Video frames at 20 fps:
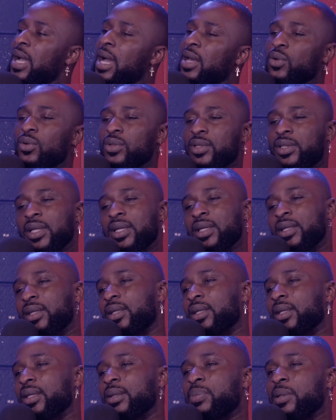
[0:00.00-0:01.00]
I don't
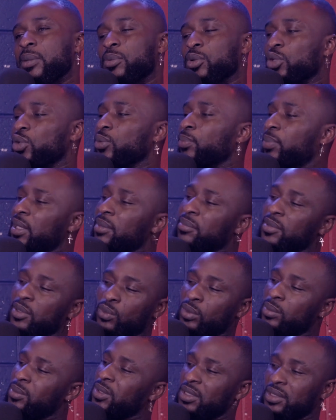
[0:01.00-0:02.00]
think people should blame
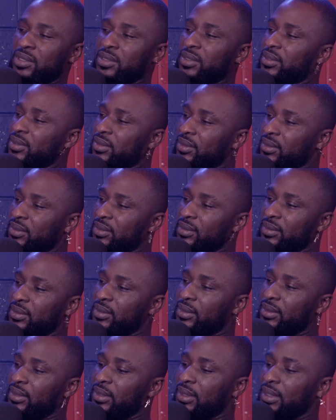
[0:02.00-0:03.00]
the woman.
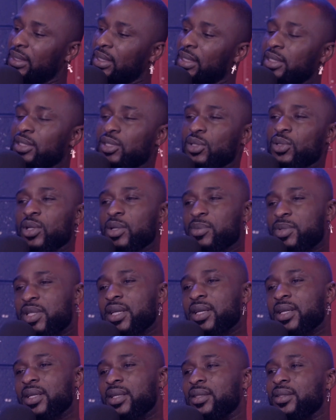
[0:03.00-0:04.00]
Do you know what I'm
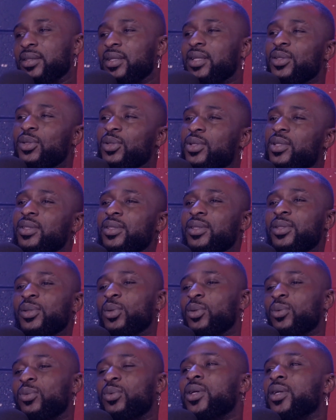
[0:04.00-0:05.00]
saying? That you
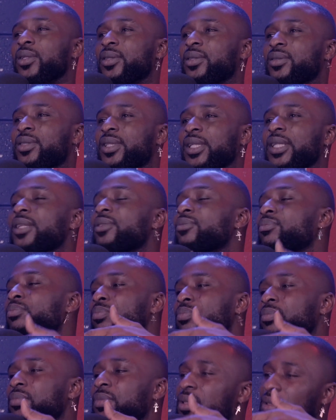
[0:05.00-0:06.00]
know what? She didn't
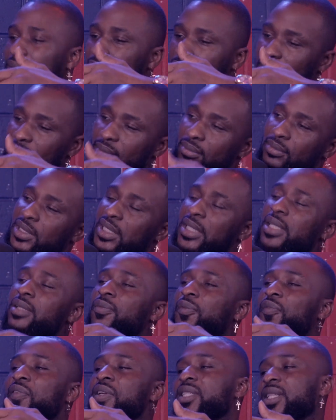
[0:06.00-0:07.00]

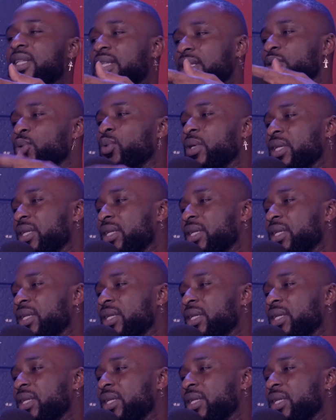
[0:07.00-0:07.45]
physically do